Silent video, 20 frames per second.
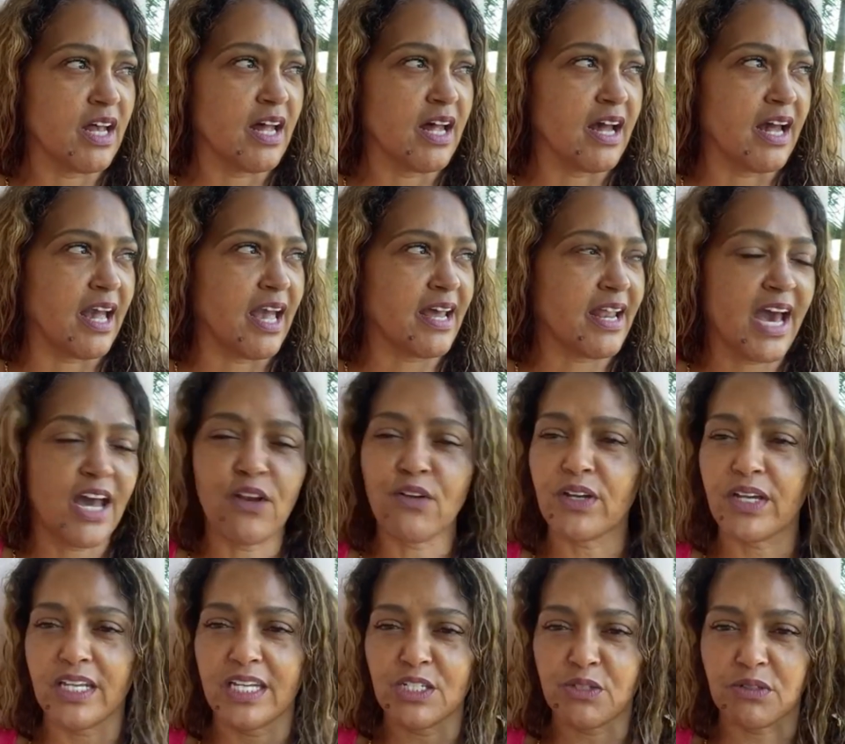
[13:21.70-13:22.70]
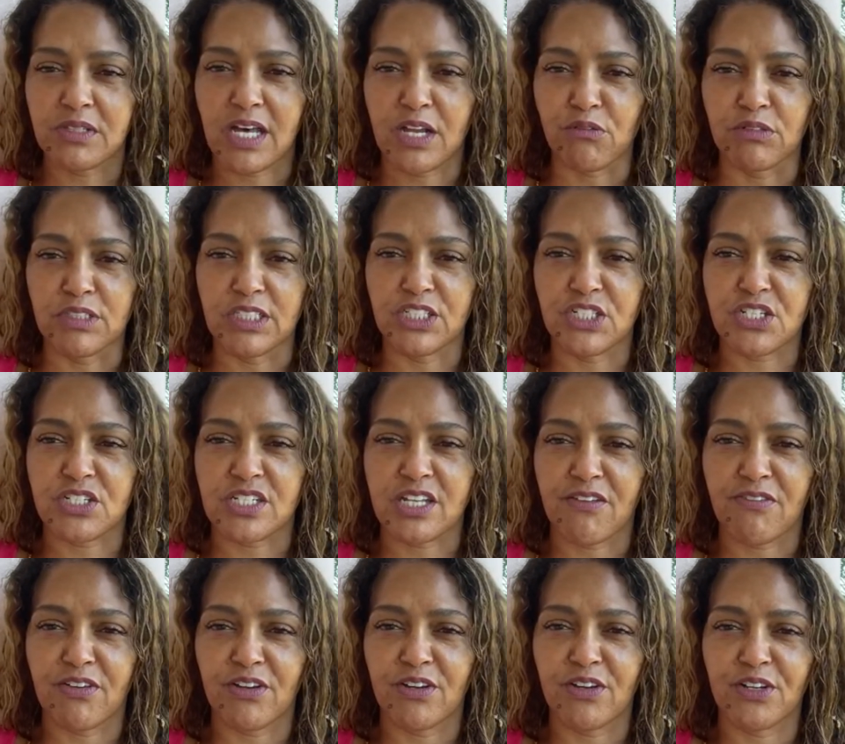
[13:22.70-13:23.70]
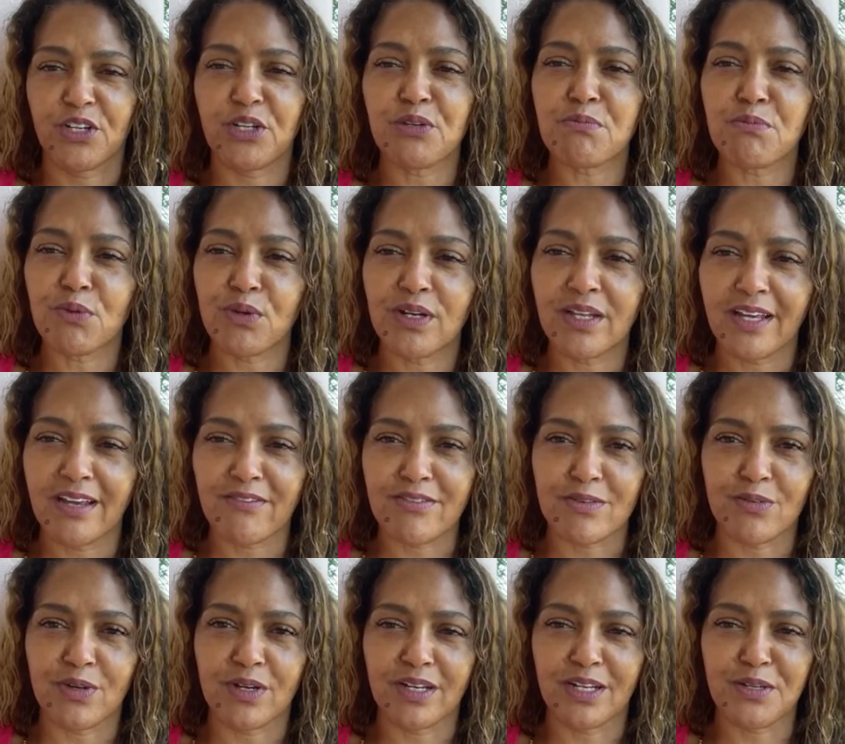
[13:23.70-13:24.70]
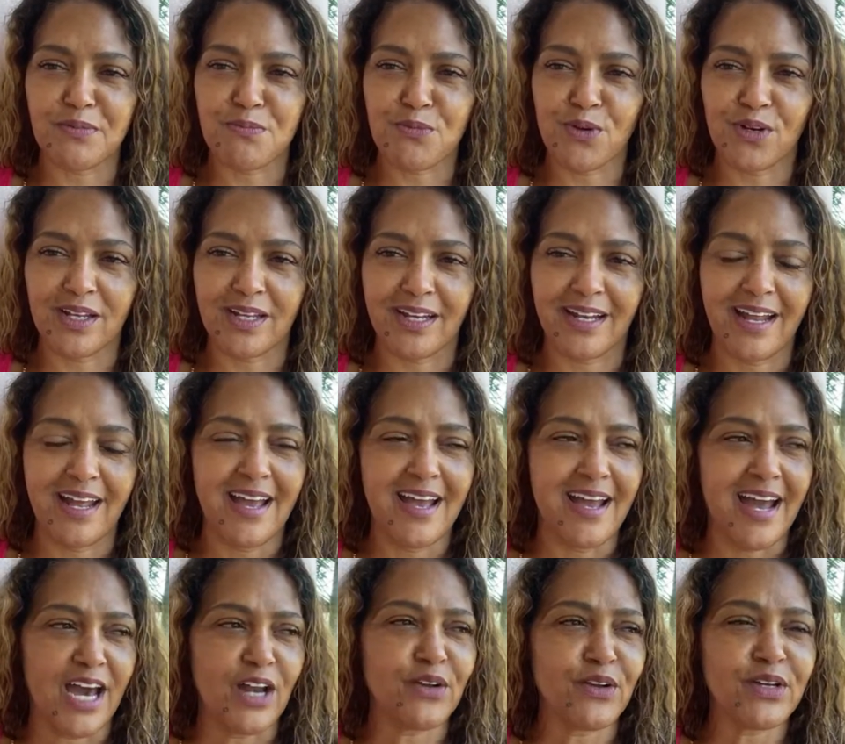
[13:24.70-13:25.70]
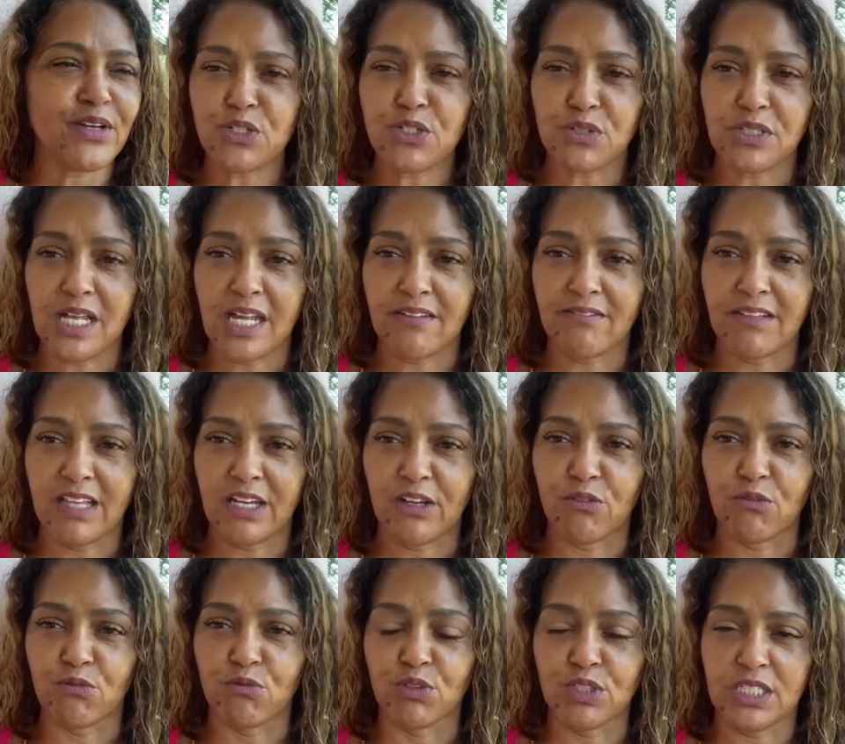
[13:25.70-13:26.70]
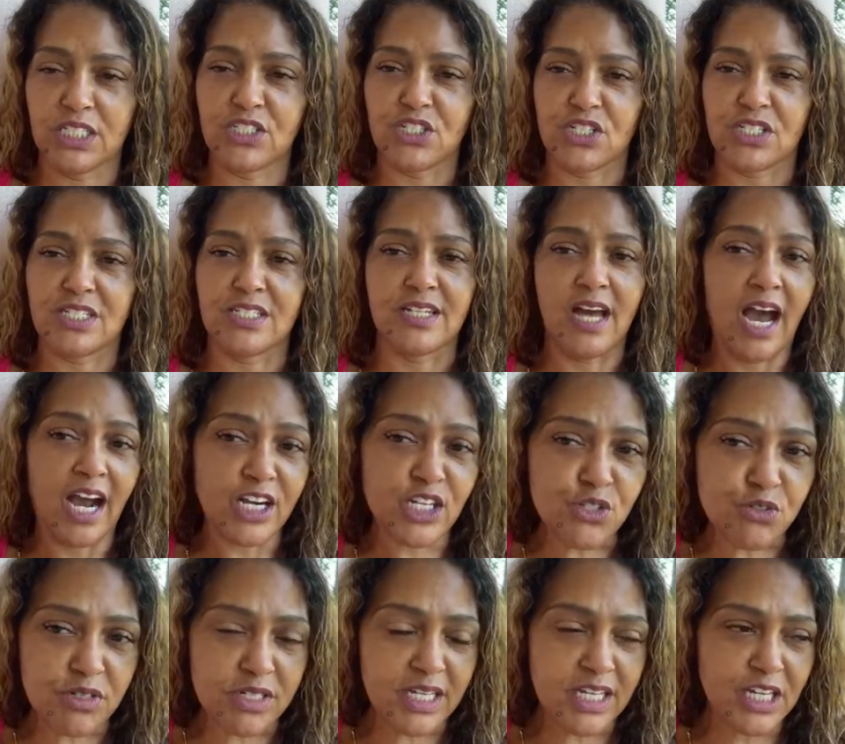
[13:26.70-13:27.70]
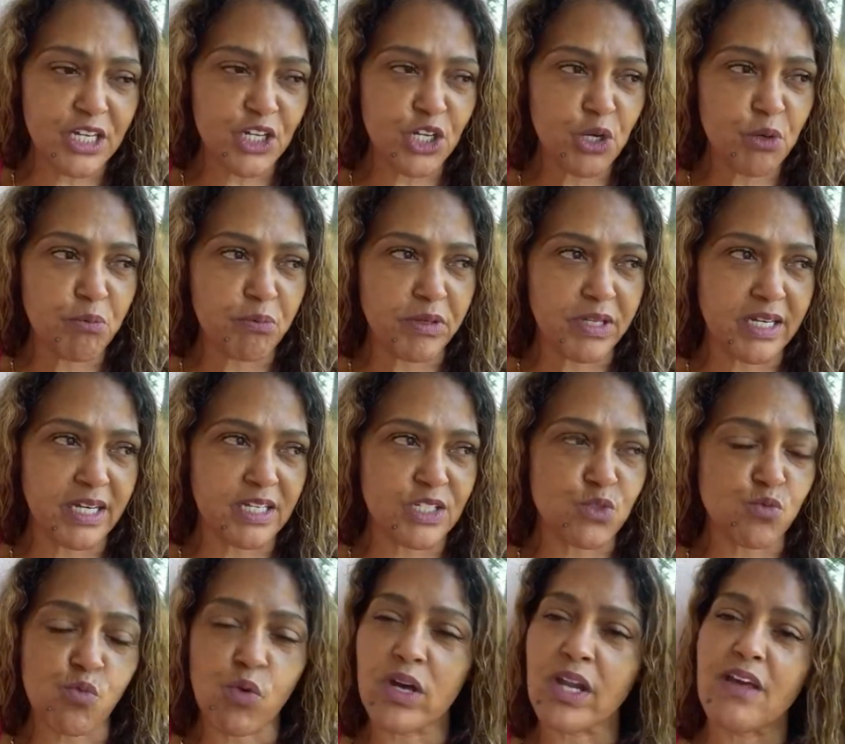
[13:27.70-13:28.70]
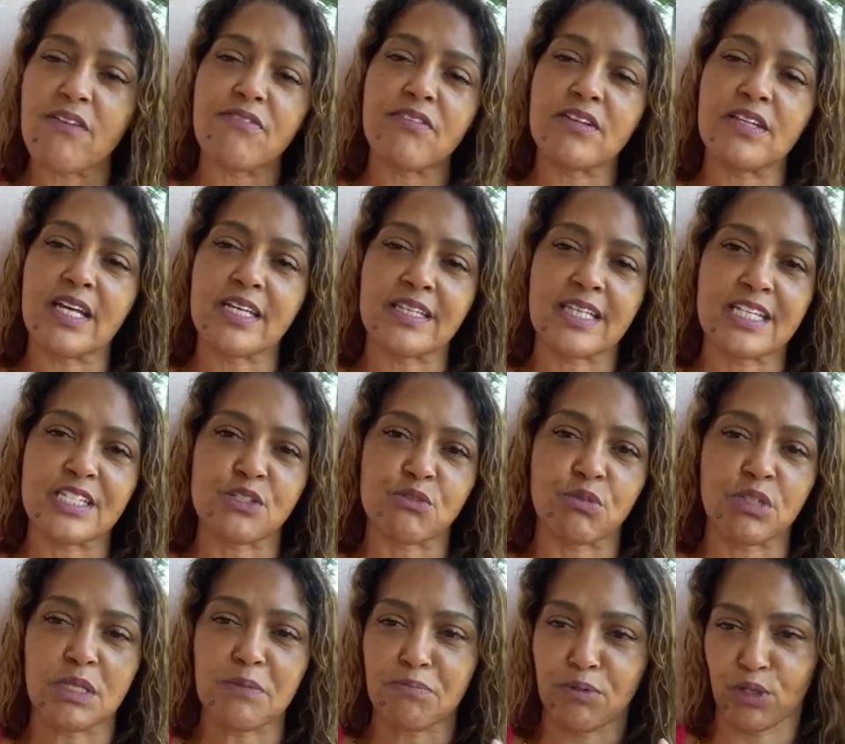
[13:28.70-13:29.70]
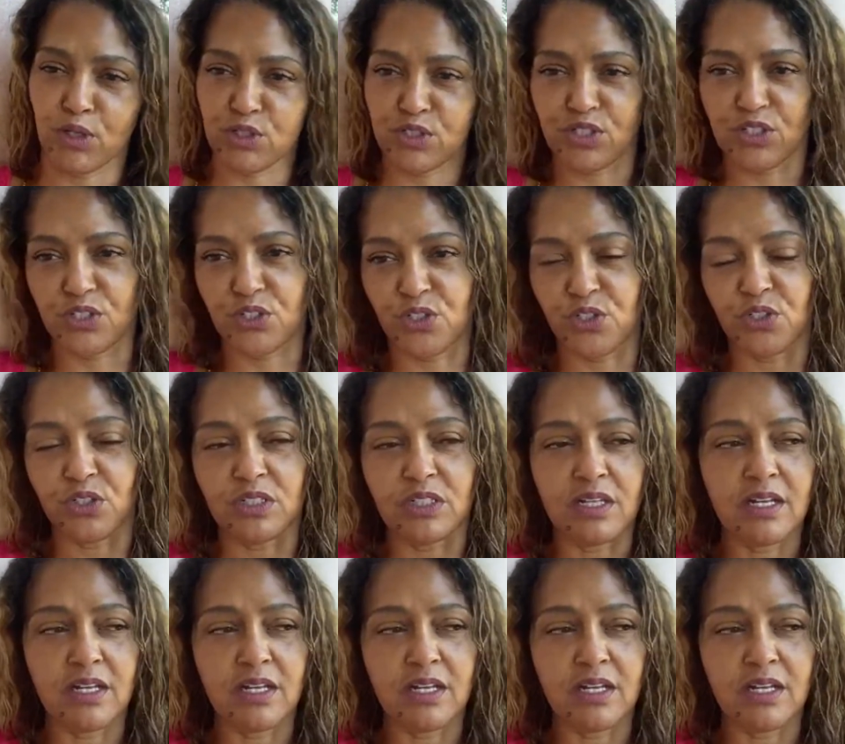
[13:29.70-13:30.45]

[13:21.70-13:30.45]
And I don't get into a lot of religious stuff here. Good morning, everyone. Good morning. I don't get into a lot of religious doctrine here because one, I feel like that's a really personal,